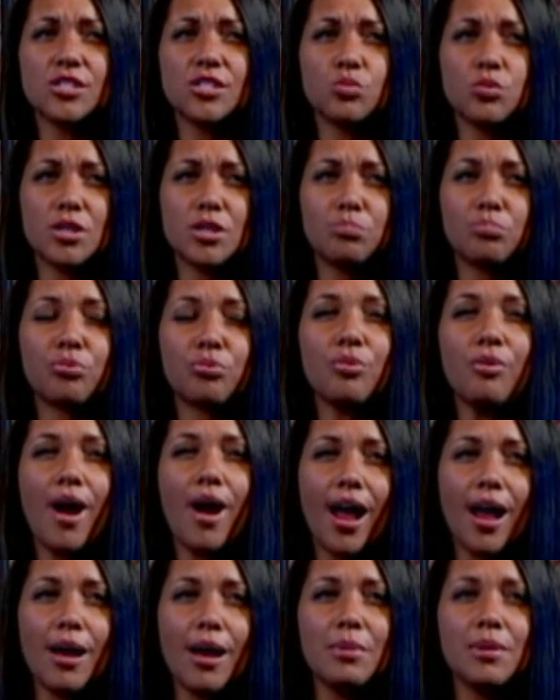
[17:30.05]
Things would
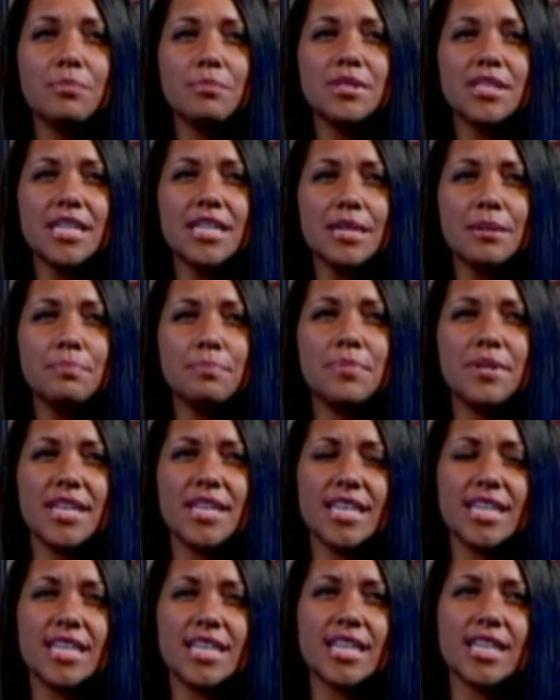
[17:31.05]
probably
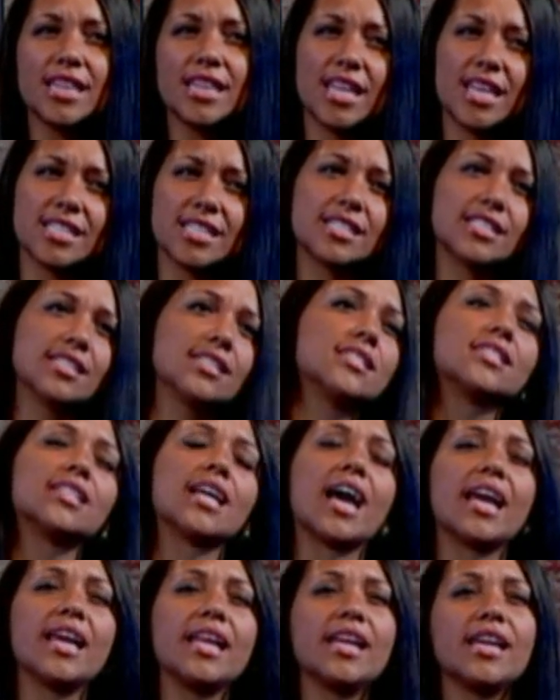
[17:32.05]
be less
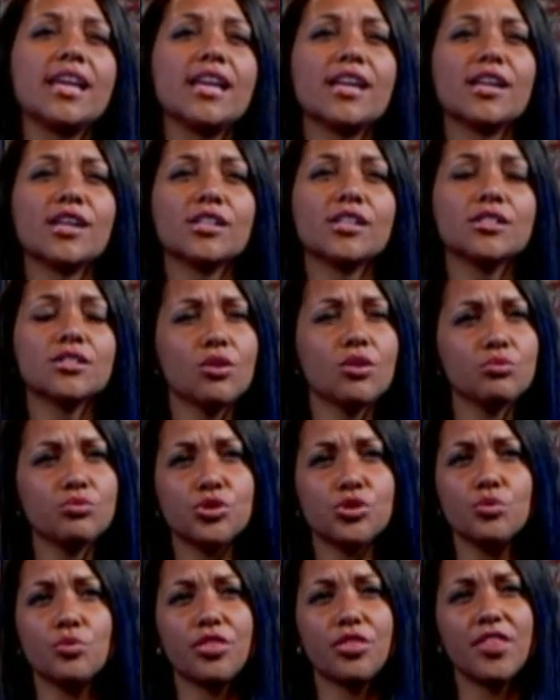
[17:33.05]
exciting,
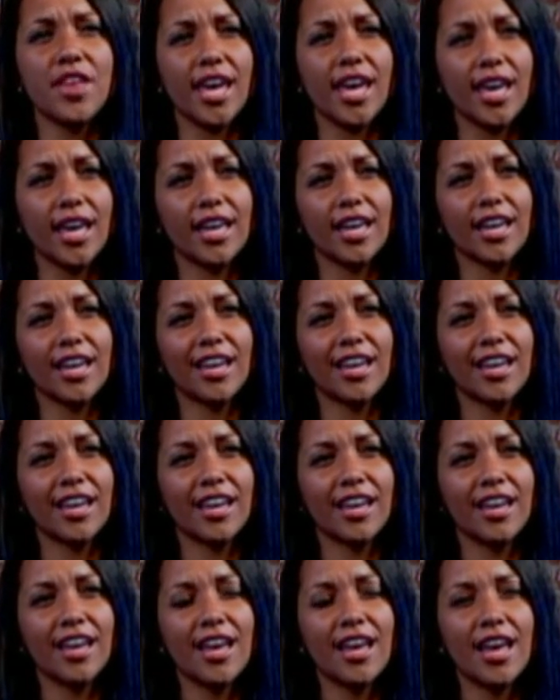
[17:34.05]
don't you think?
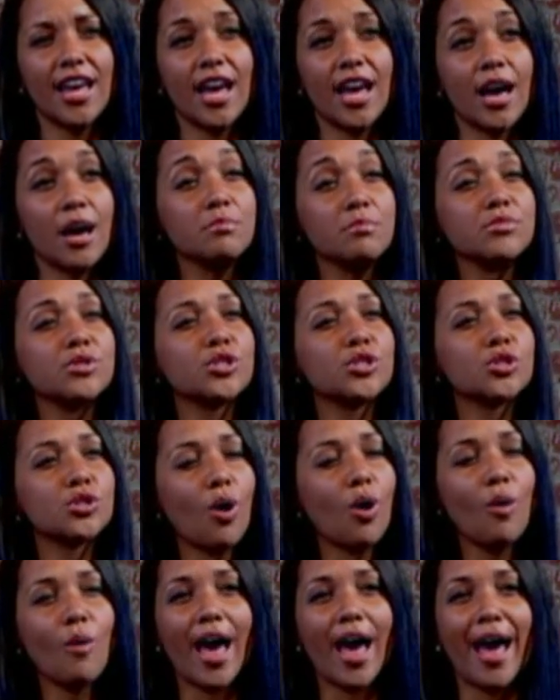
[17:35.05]
I'm
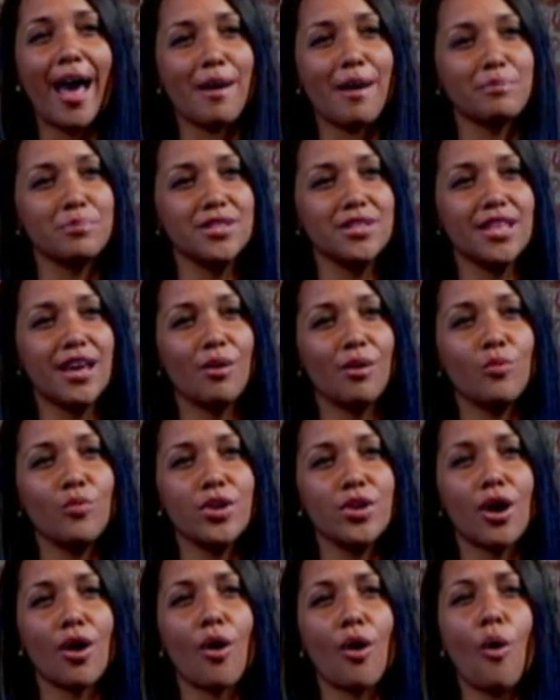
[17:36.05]
so happy
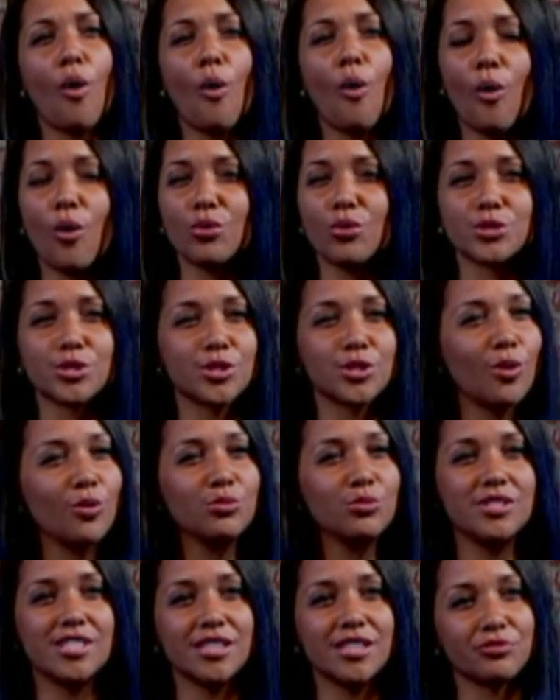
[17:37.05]
that we are all
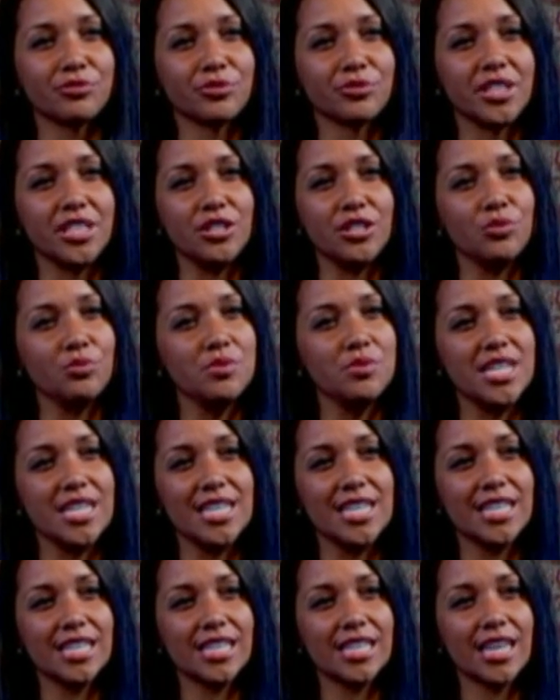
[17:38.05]
so different and
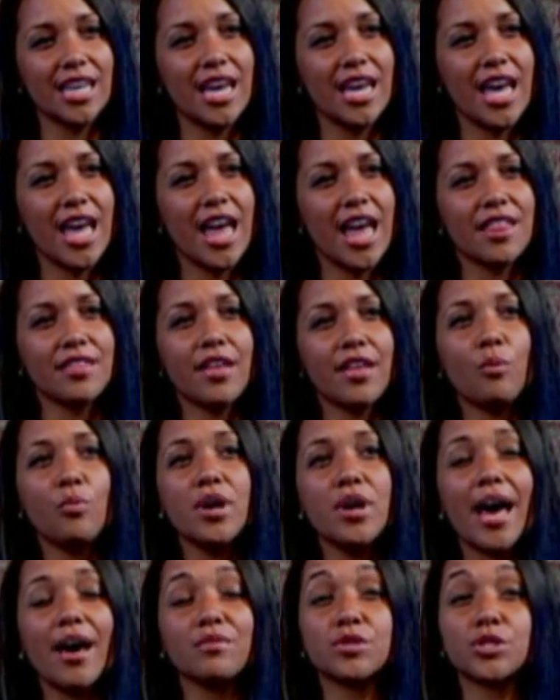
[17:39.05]
unique,
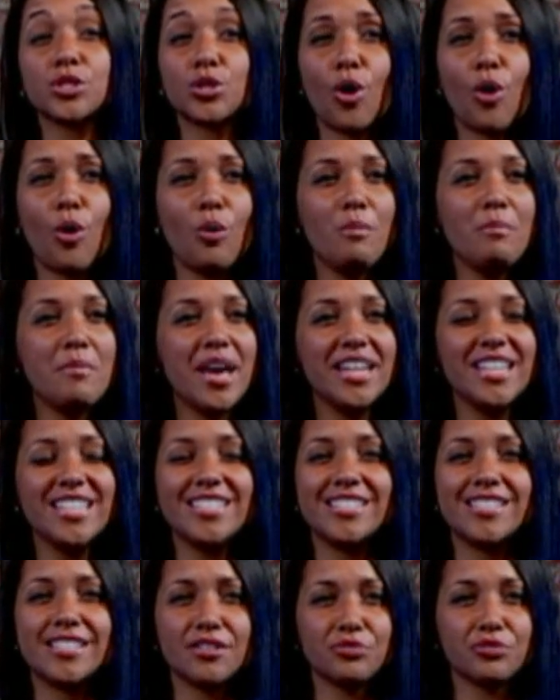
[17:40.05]
that we have so
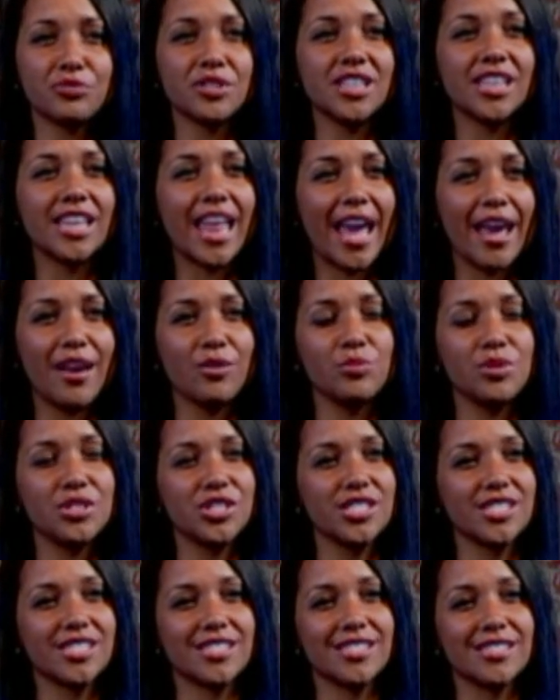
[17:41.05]
many different
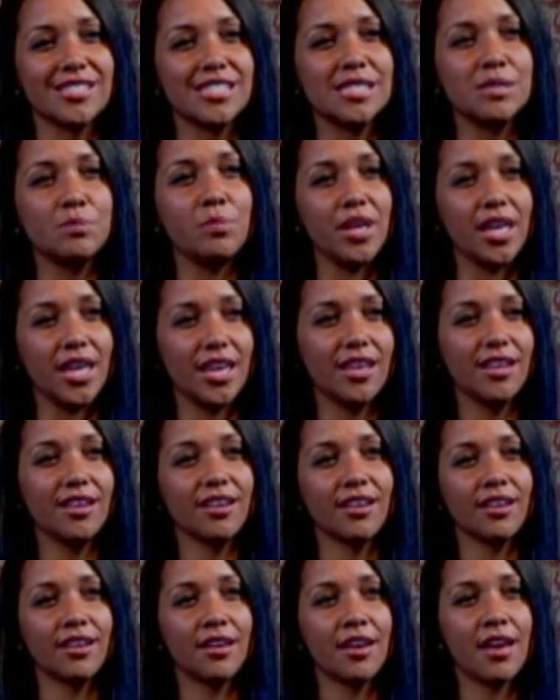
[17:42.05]
languages to
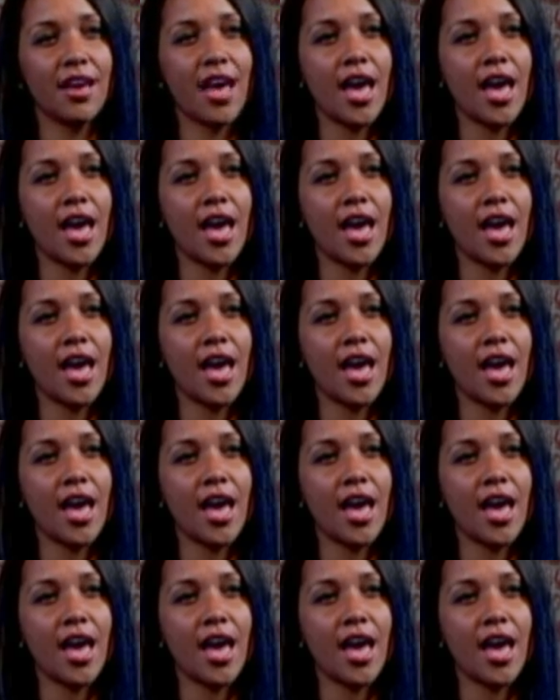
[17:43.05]
speak,